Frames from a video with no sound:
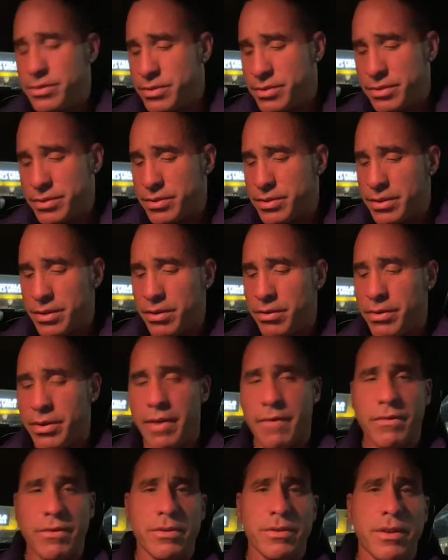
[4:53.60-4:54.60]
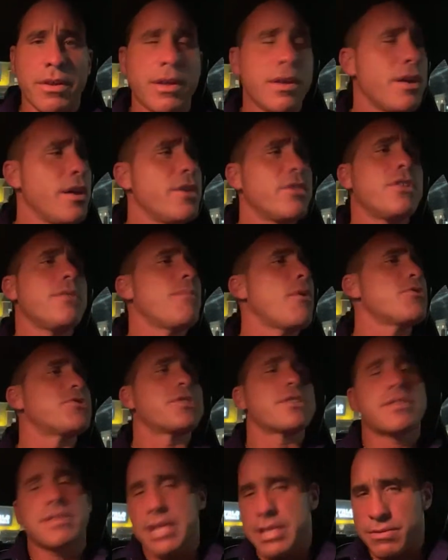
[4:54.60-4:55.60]
just the
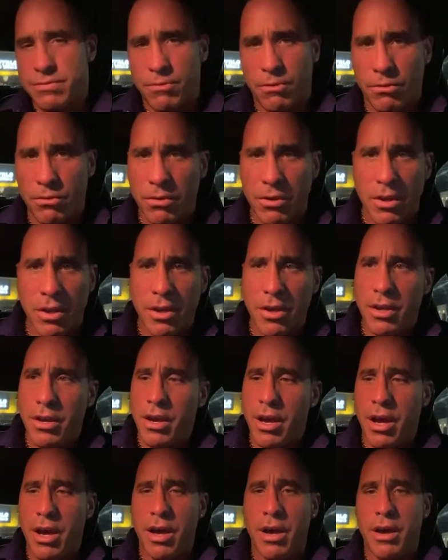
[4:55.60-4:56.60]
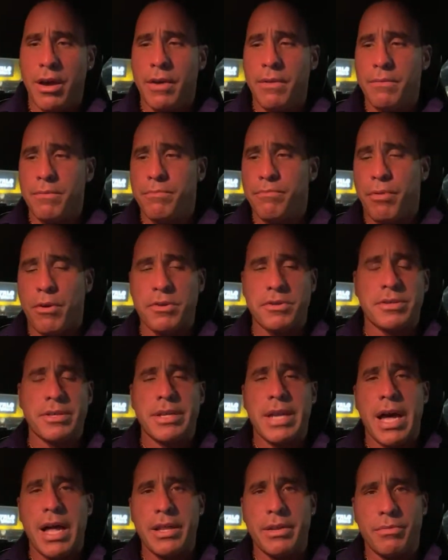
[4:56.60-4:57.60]
most successful person
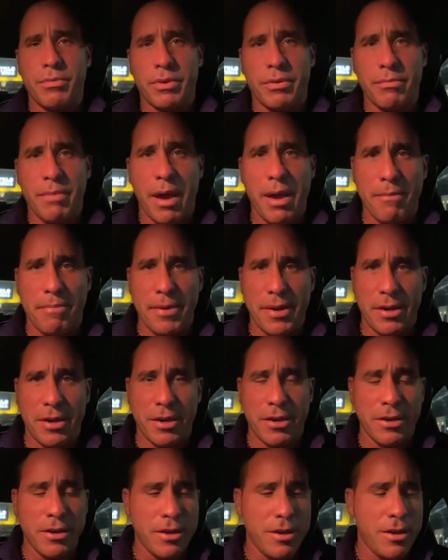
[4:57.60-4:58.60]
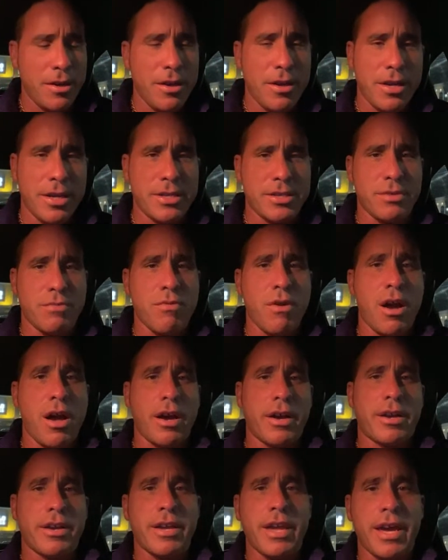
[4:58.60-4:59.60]
in Hollywood, in my opinion. is the
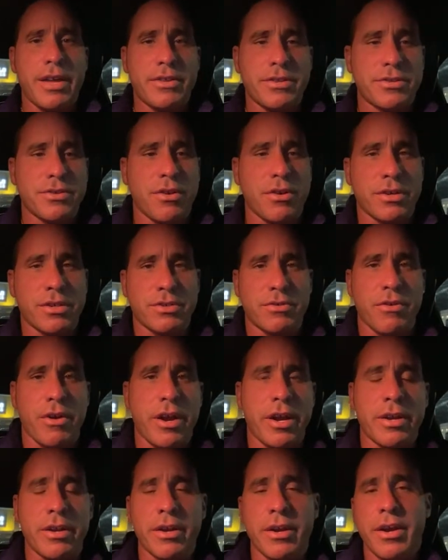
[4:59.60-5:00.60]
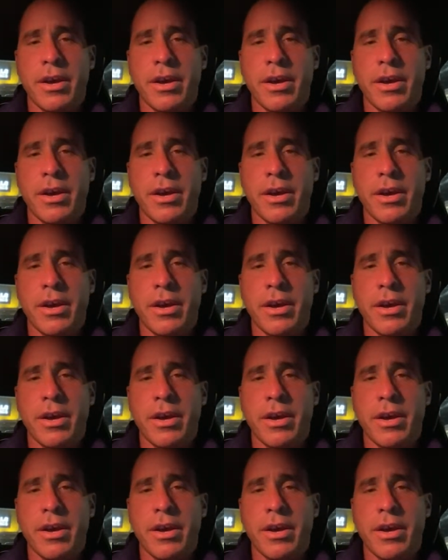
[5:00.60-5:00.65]
Rock. Yeah, the song is great.